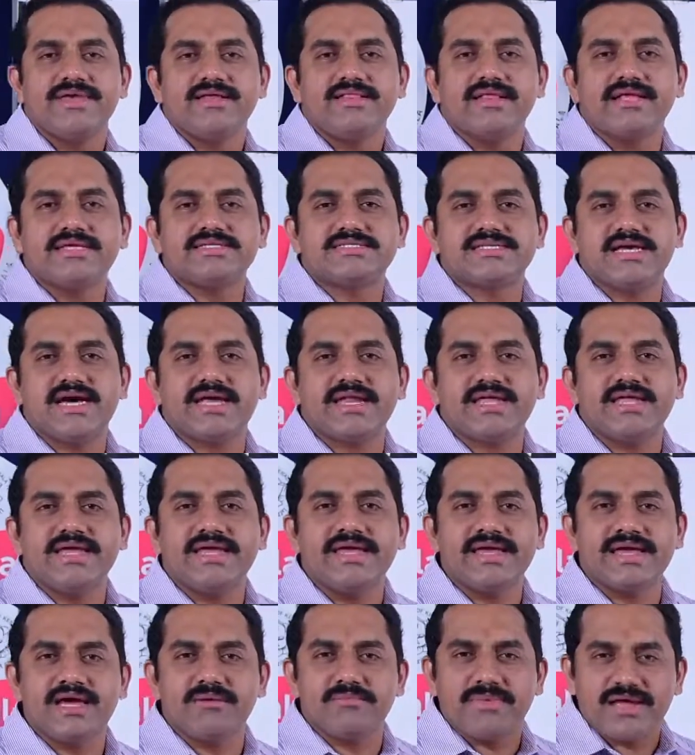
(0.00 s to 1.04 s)
these are
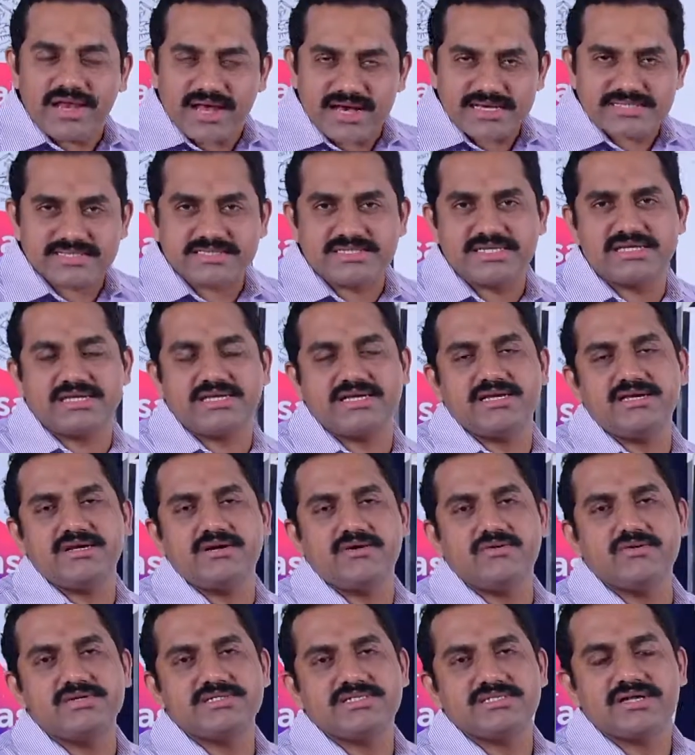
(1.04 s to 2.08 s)
income elastic
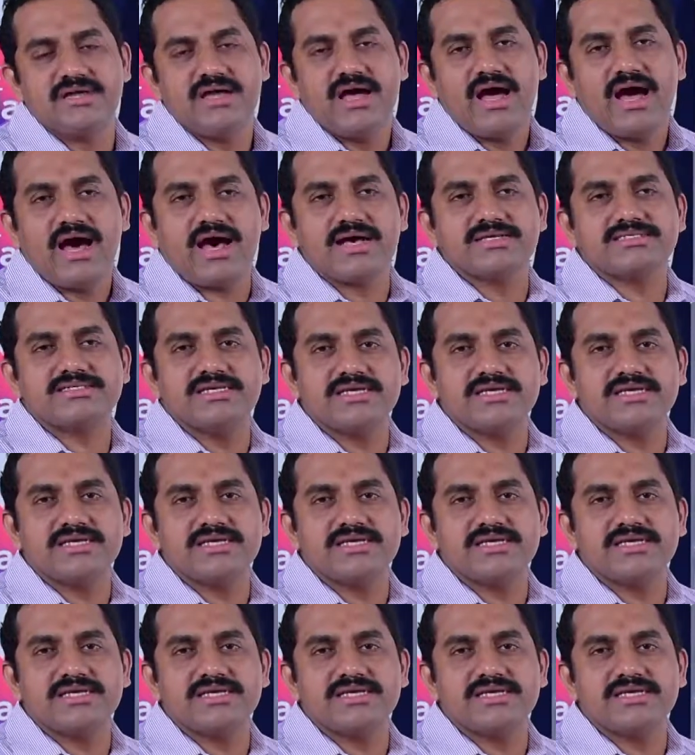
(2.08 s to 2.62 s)
goods. As